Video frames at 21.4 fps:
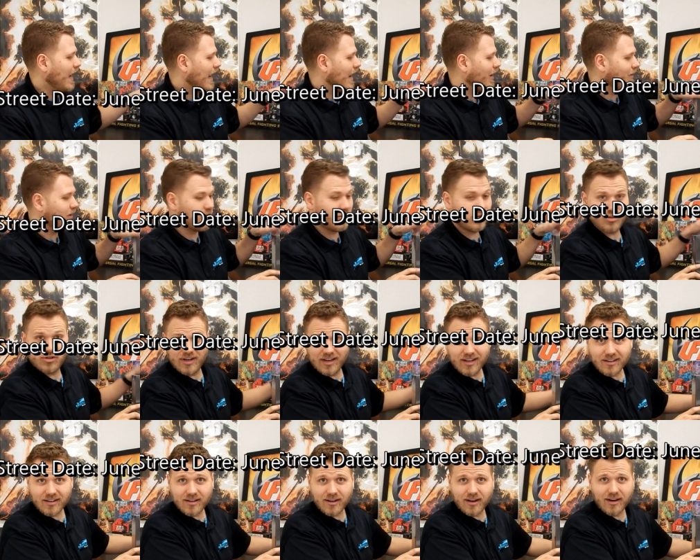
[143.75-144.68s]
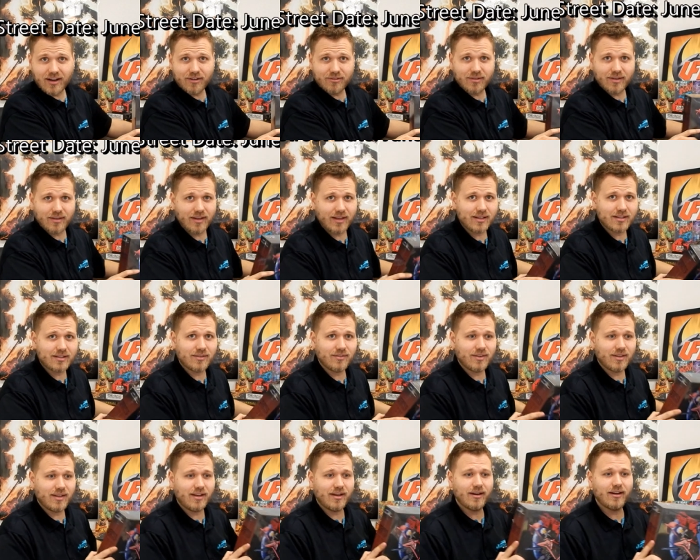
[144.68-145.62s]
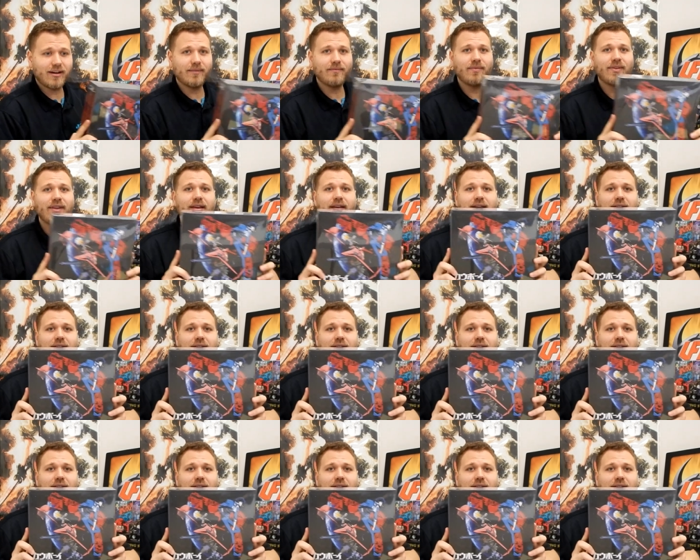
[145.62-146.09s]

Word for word: our Gen Con release of the year